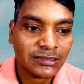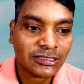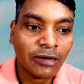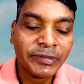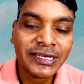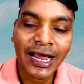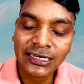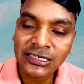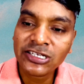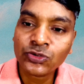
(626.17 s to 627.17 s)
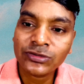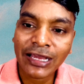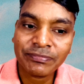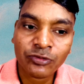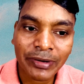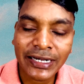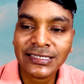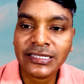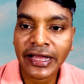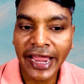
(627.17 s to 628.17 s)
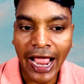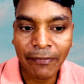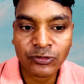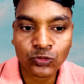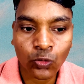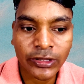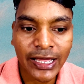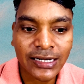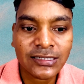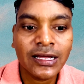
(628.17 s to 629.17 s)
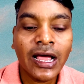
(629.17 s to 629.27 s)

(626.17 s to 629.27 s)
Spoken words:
Company at least should have provided the cap so that